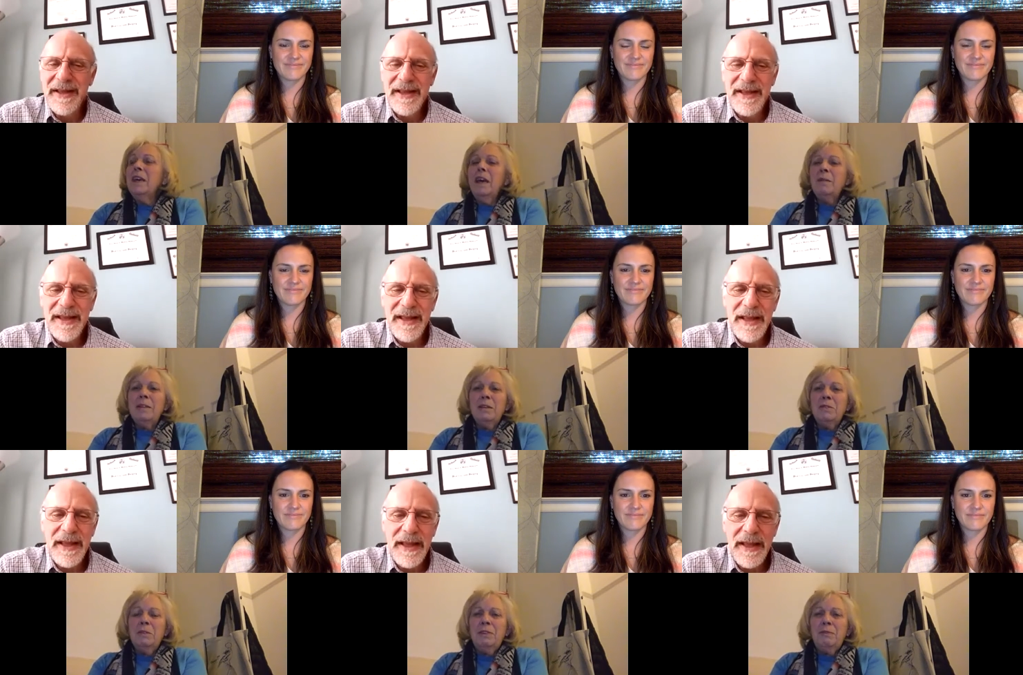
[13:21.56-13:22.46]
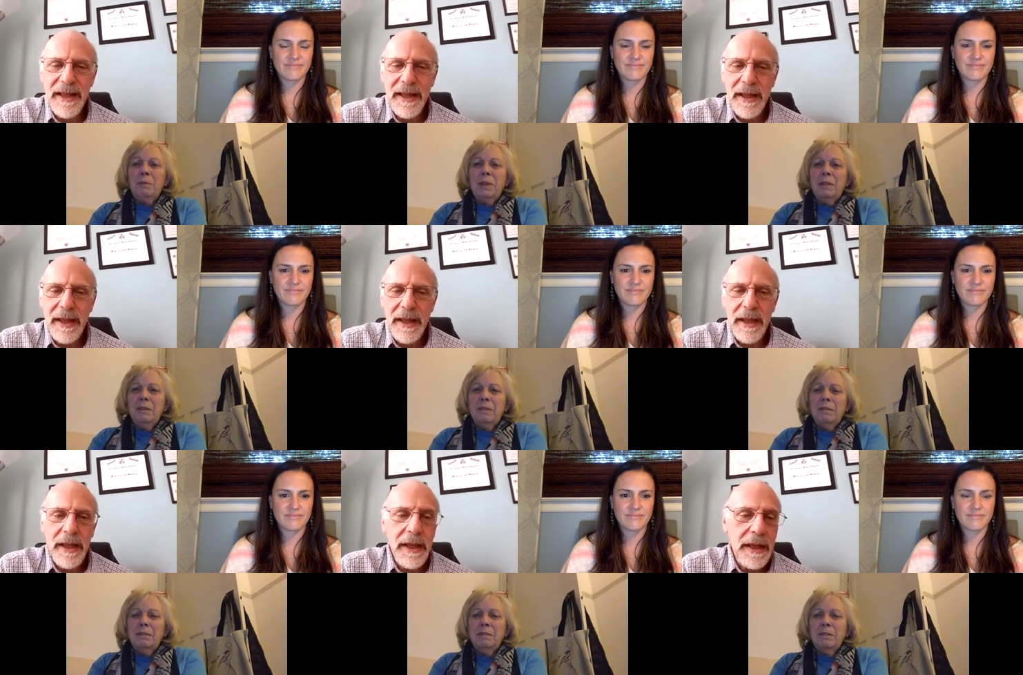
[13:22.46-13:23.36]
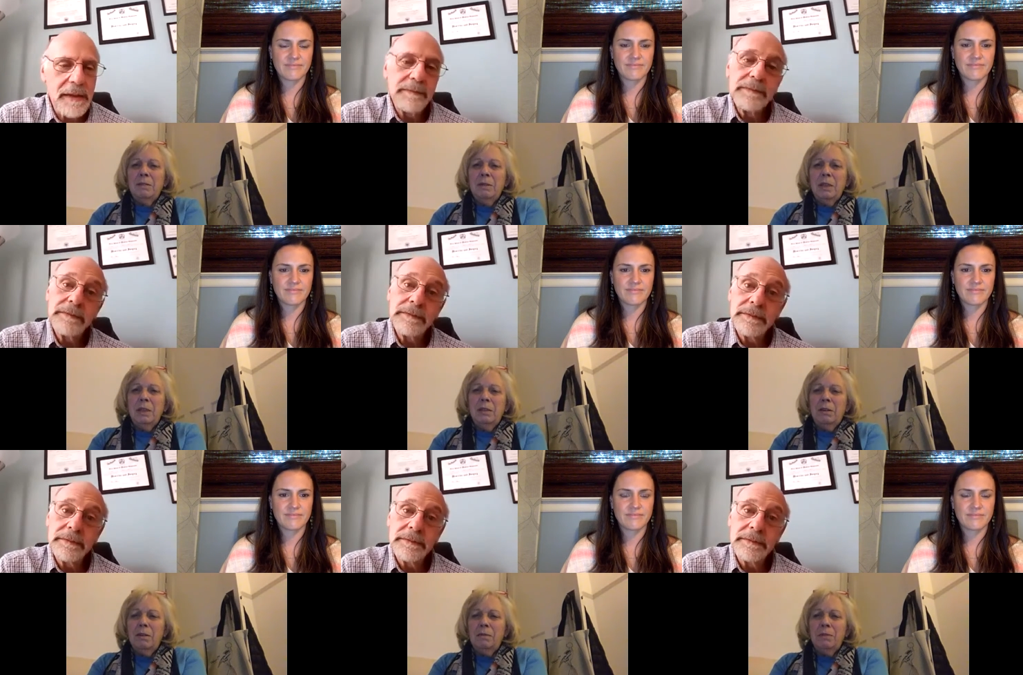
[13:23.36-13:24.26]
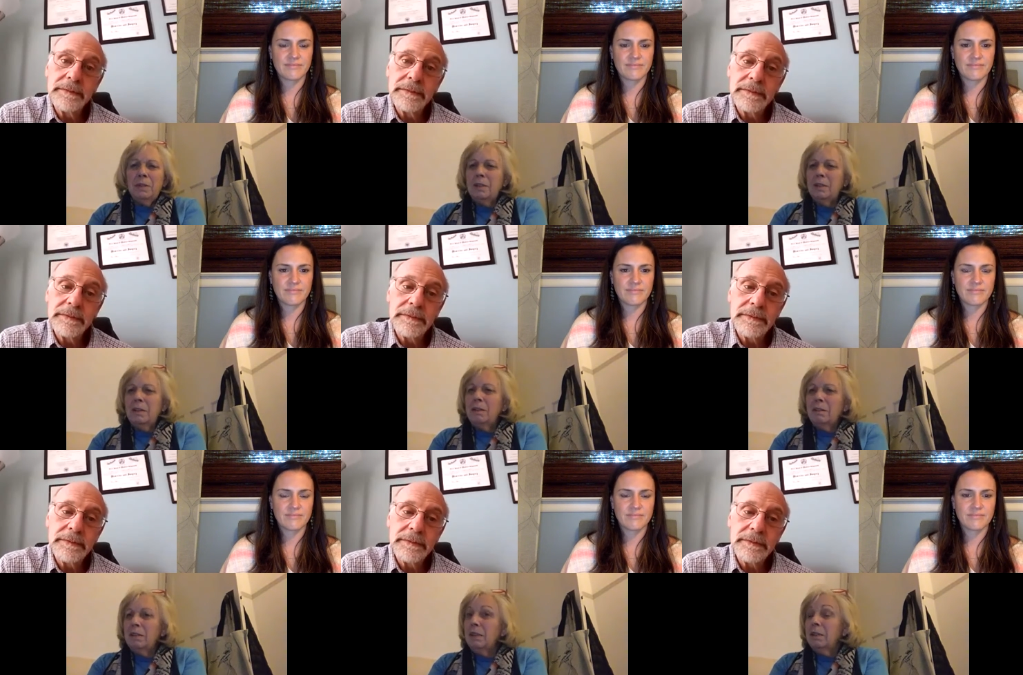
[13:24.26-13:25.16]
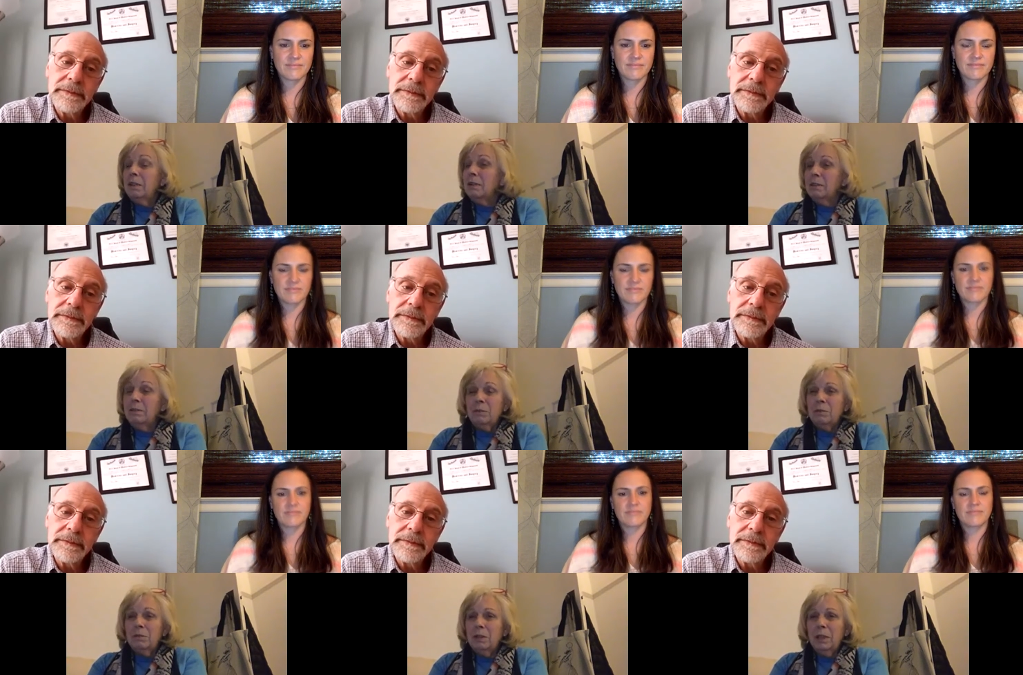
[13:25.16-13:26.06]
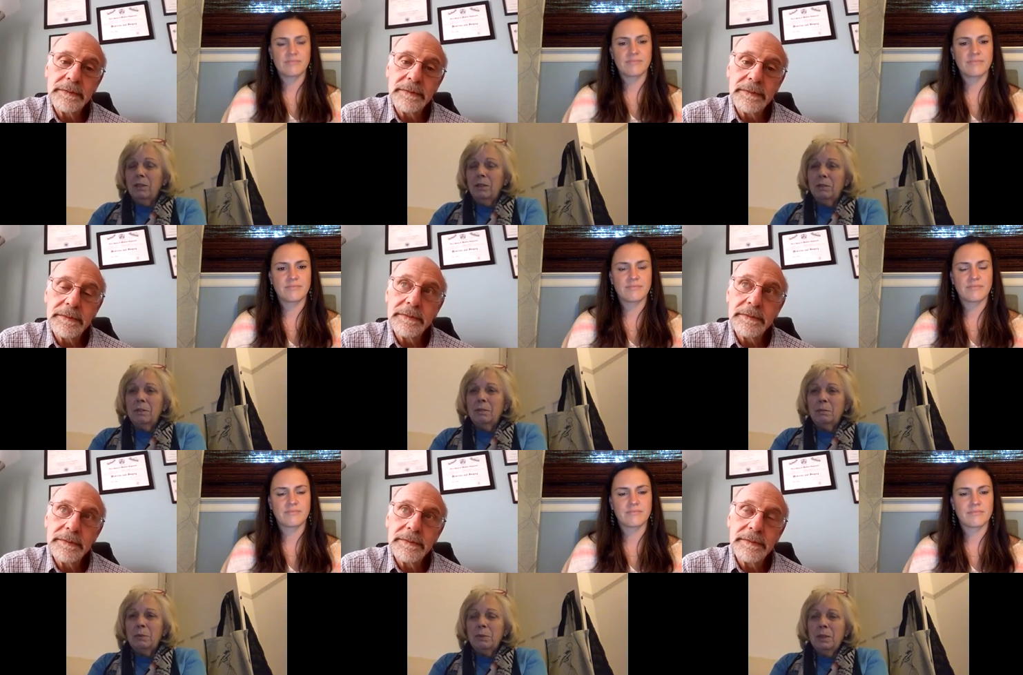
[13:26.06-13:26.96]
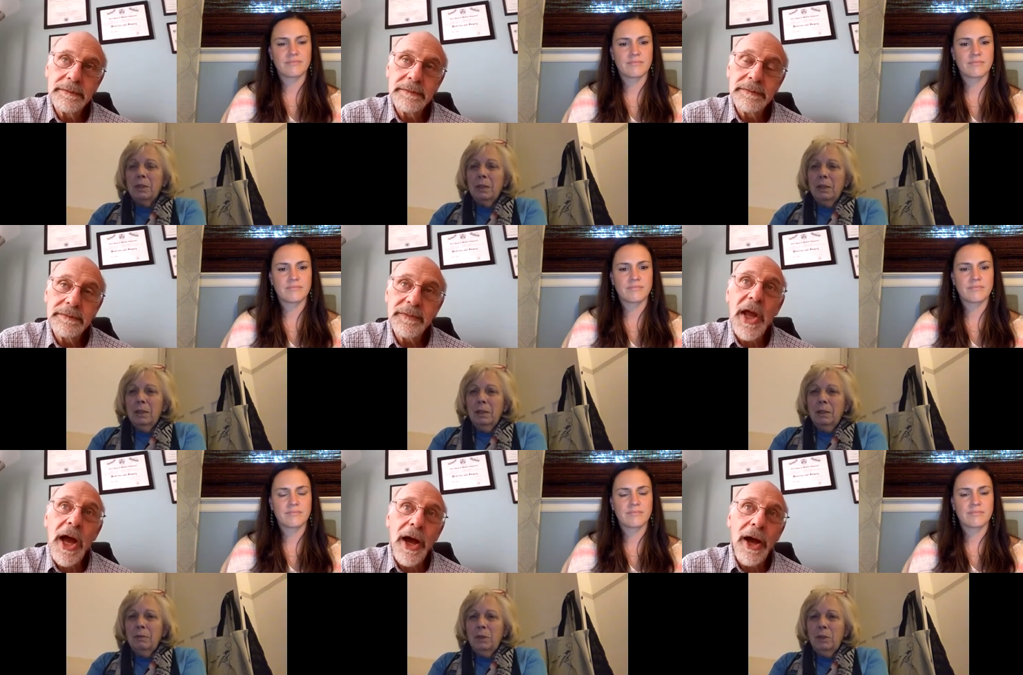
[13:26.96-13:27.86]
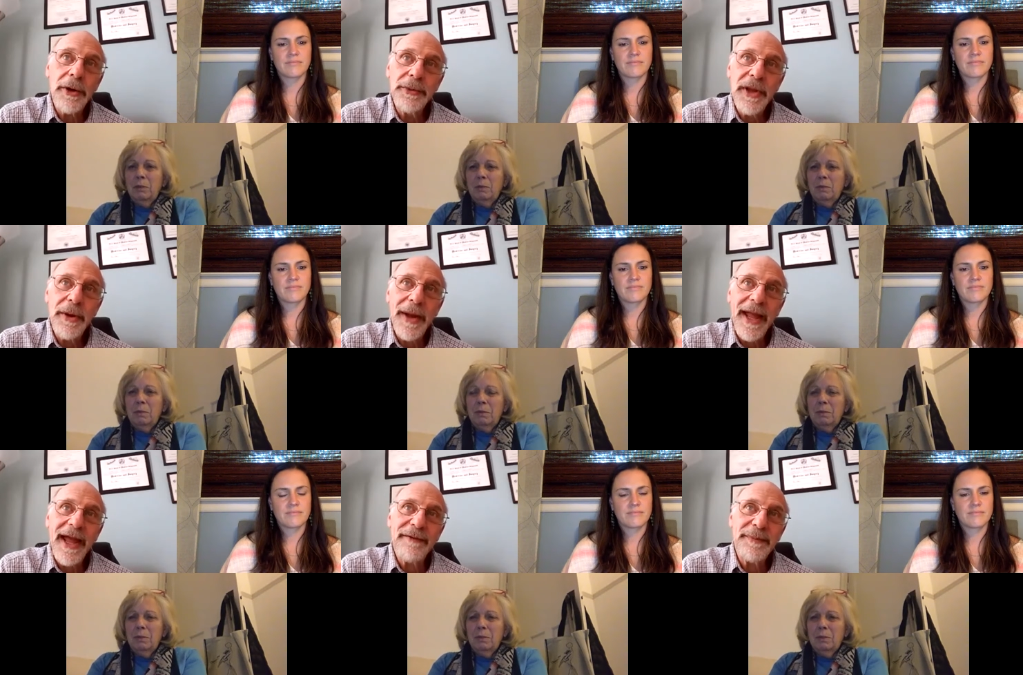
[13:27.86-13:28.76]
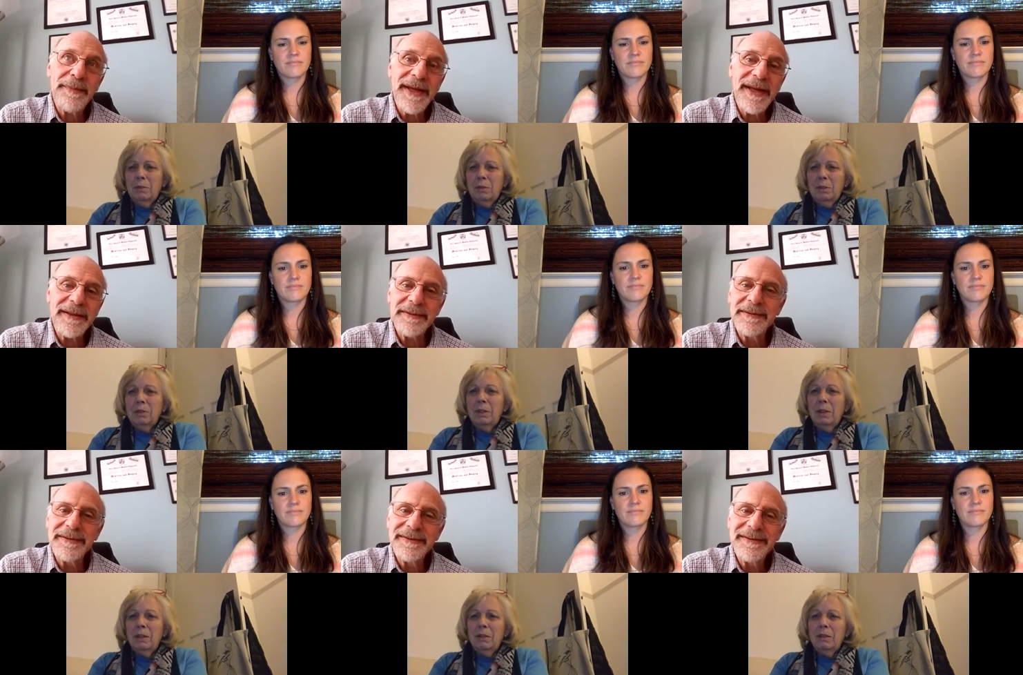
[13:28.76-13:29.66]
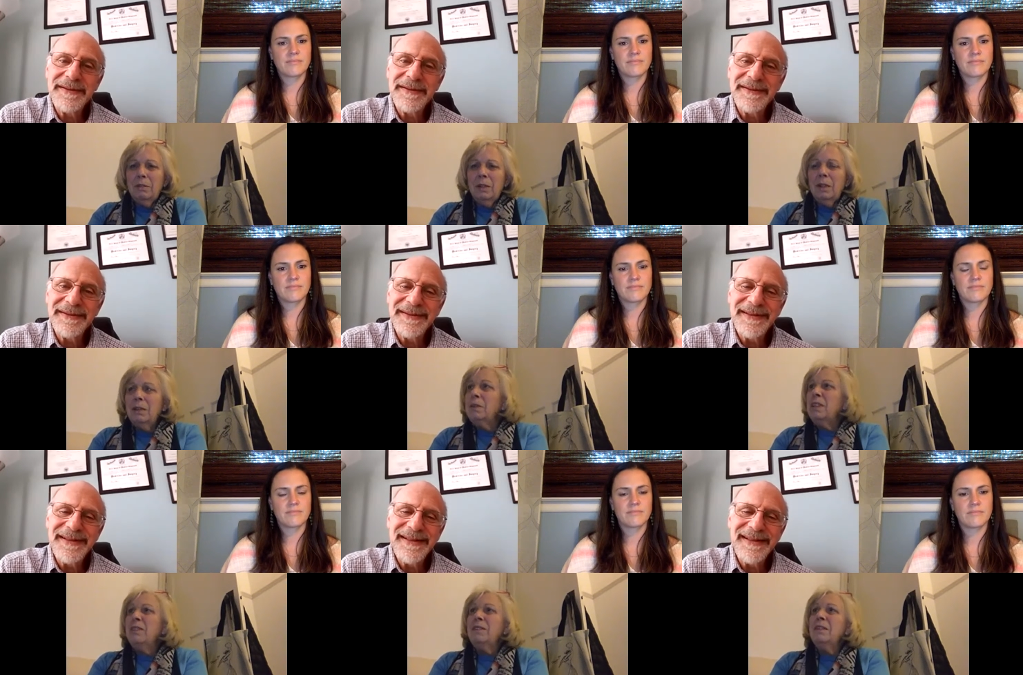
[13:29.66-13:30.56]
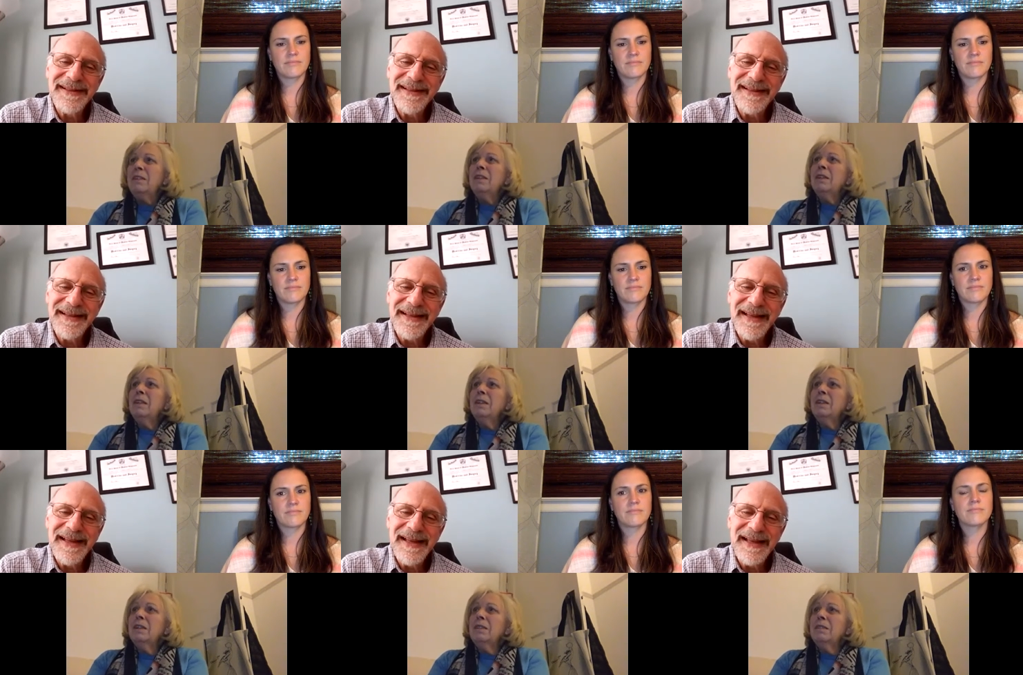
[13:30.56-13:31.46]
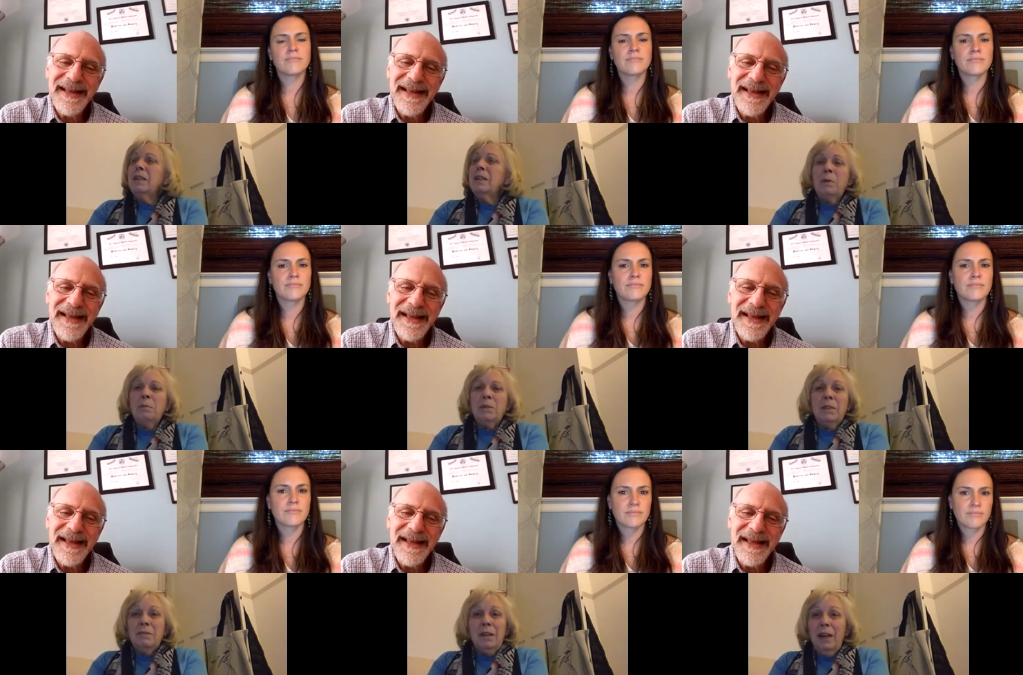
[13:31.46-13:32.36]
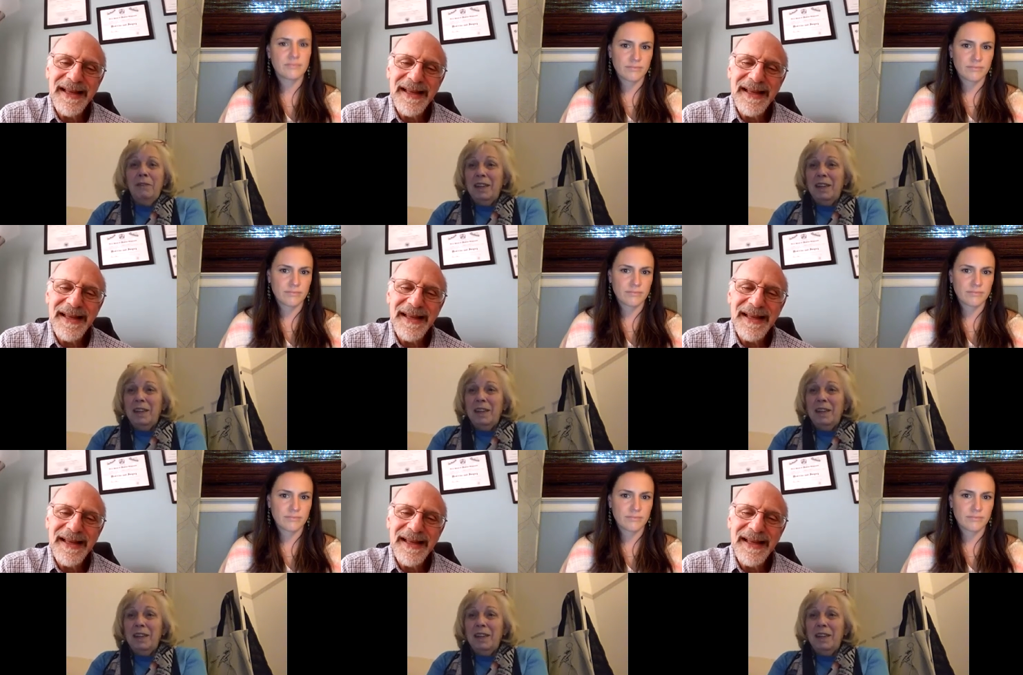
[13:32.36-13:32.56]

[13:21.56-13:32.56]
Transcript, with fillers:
Speaker 1: I, I don't know if you've been to any conferences in in England or in Europe.
Speaker 2: No, well, no, I haven't been.
Speaker 1: No, no. I mean, they probably don't have